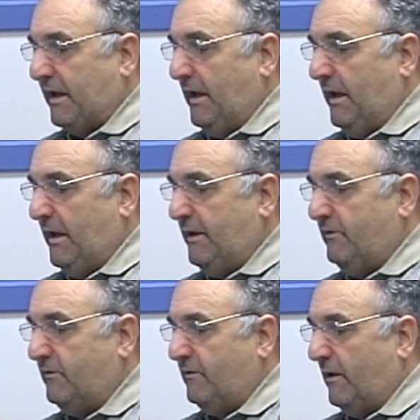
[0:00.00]

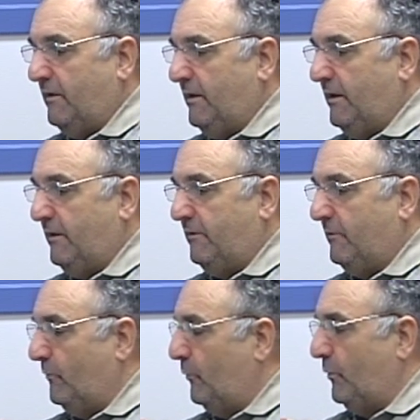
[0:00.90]
And uh,
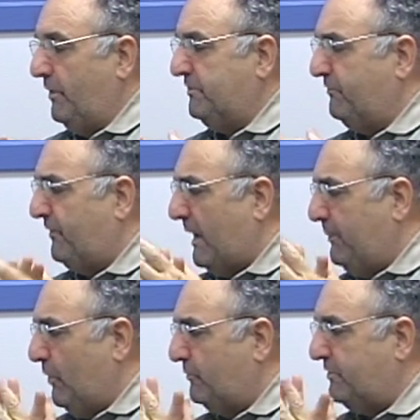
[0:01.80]
isn't
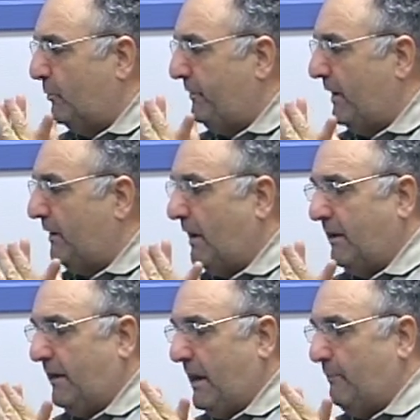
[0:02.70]
Fabio someone that
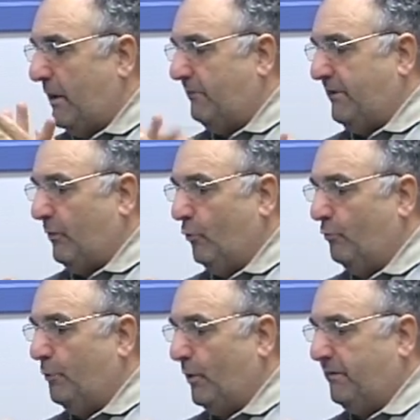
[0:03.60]
kind of came out of that whole
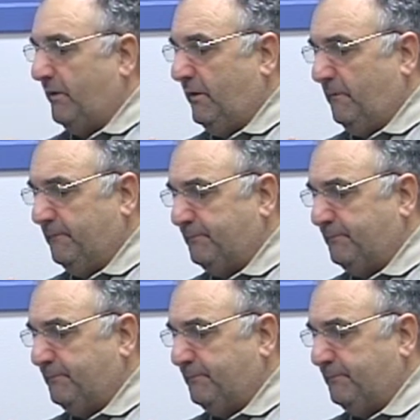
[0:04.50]
book thing?